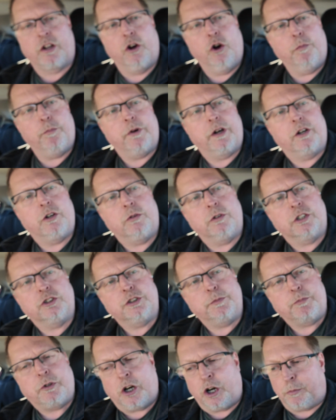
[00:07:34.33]
Oh, I don't want
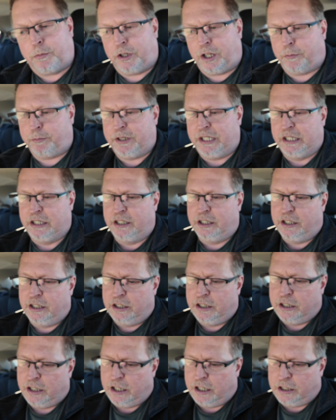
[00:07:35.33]
to drip caramel on me.
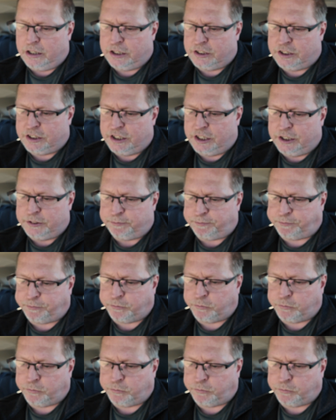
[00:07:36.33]
Let's see.